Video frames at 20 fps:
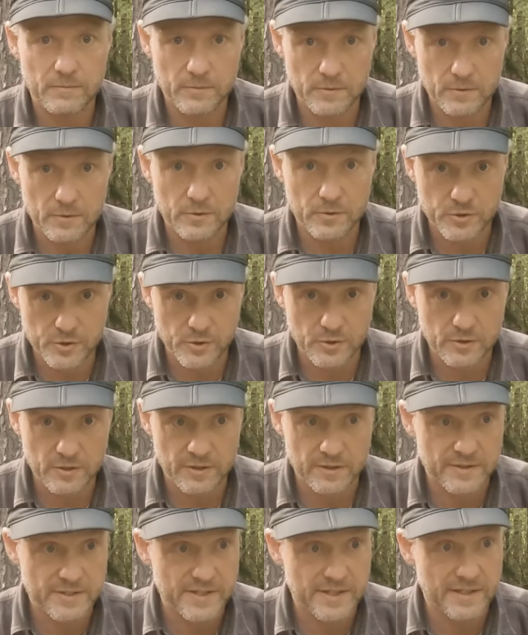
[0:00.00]
you should
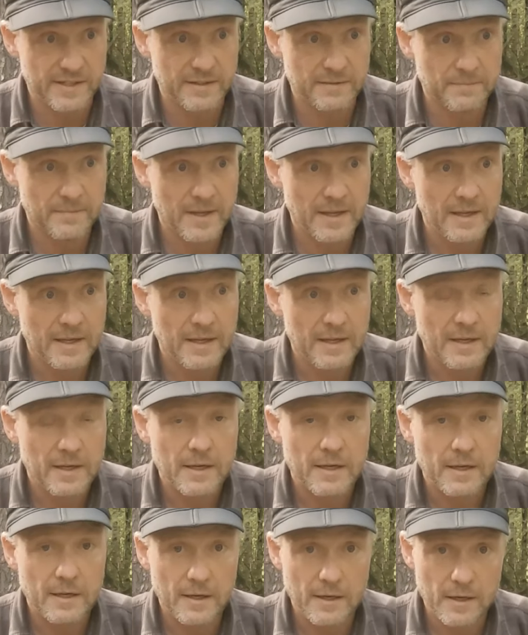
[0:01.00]
consider.
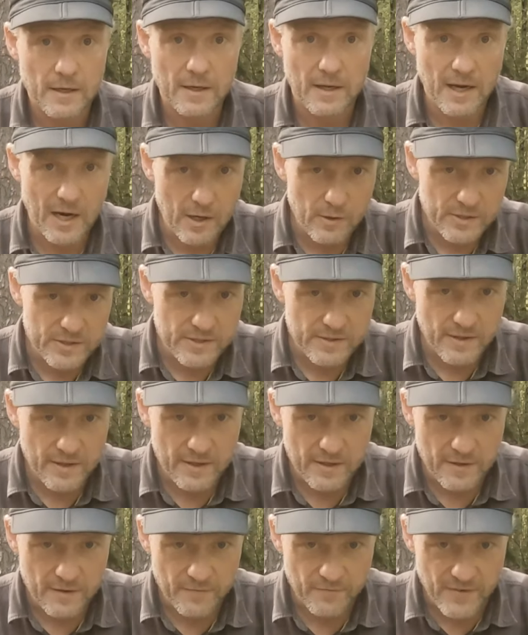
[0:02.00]
How is
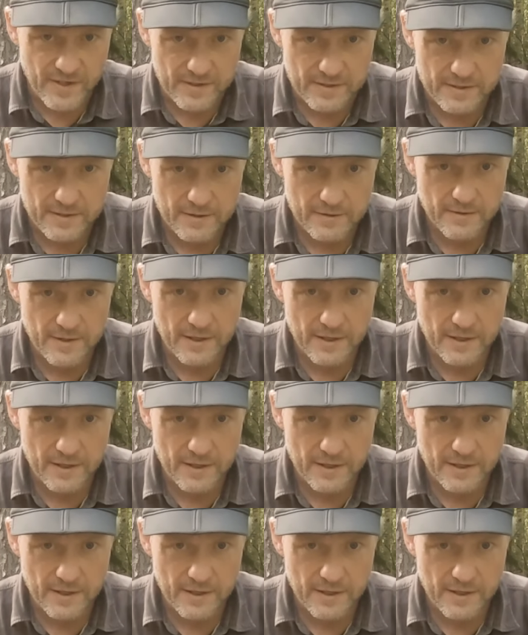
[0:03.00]
the fit,